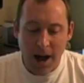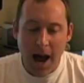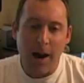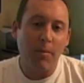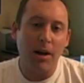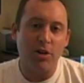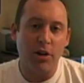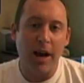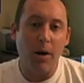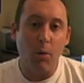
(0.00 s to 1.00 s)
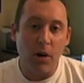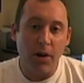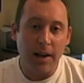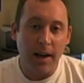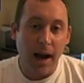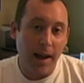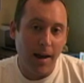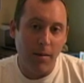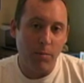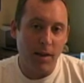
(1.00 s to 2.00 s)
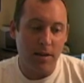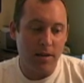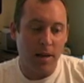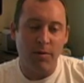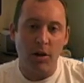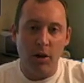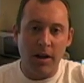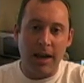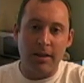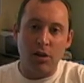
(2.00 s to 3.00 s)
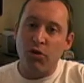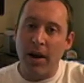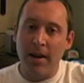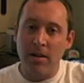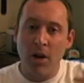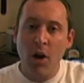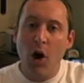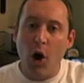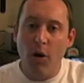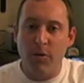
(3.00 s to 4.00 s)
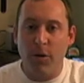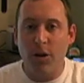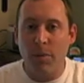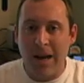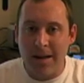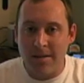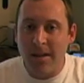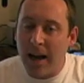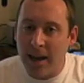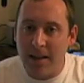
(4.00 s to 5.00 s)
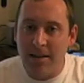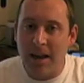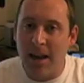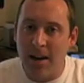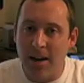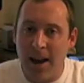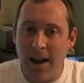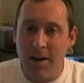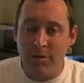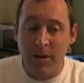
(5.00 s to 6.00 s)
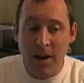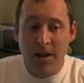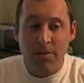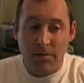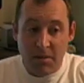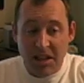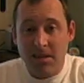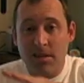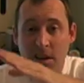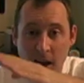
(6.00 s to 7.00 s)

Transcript: I'm not sure how worried I am, because if you look at the trend over the past decade, decade and a half, it's